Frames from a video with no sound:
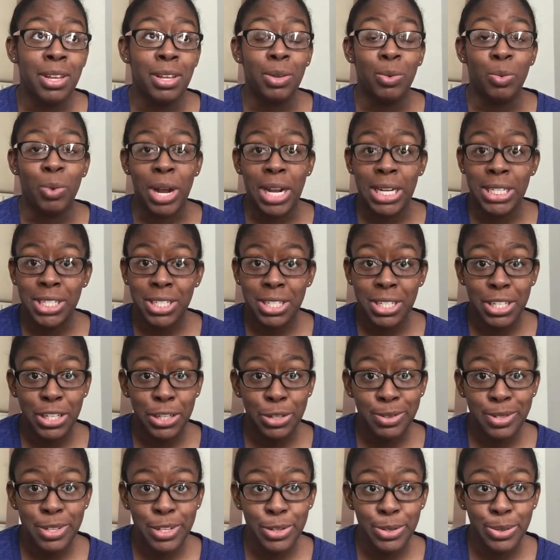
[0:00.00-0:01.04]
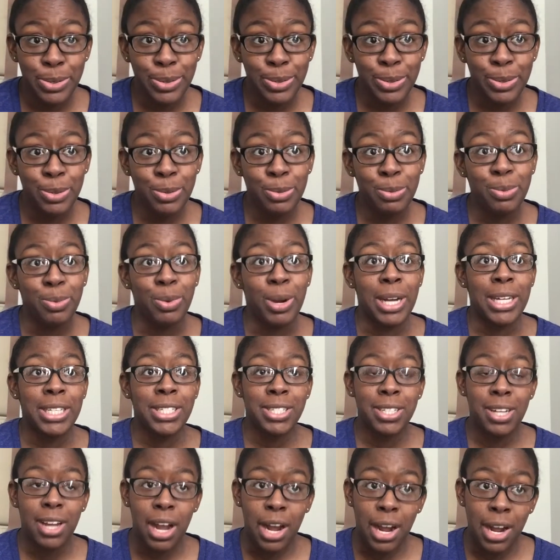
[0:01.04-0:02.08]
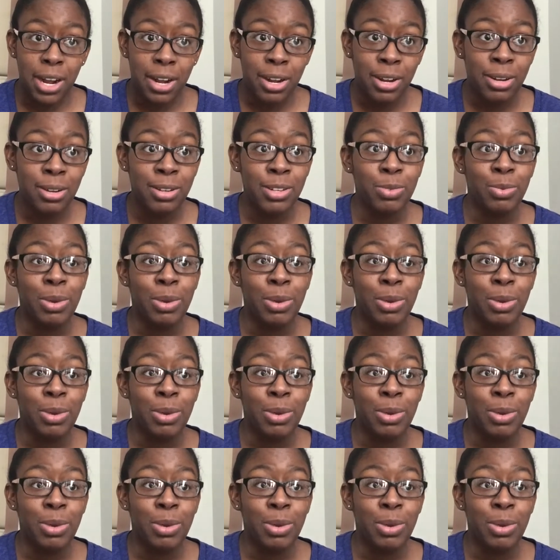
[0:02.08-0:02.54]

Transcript: watching YouTube, watching hauls,